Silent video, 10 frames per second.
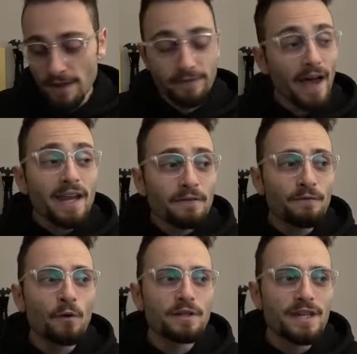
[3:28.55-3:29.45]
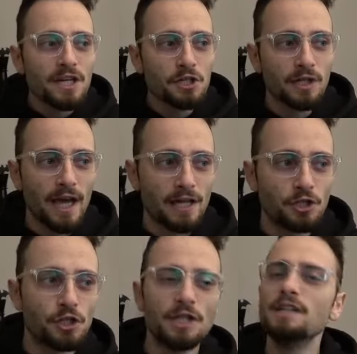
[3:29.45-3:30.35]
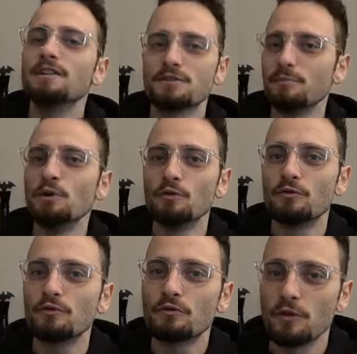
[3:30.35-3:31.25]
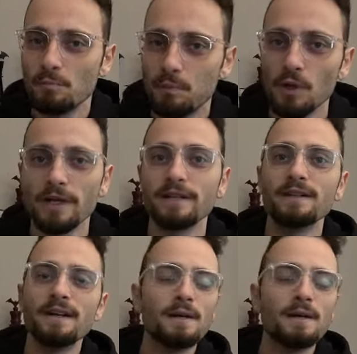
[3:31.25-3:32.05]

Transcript: Knight e four is actually a genius move for bullet,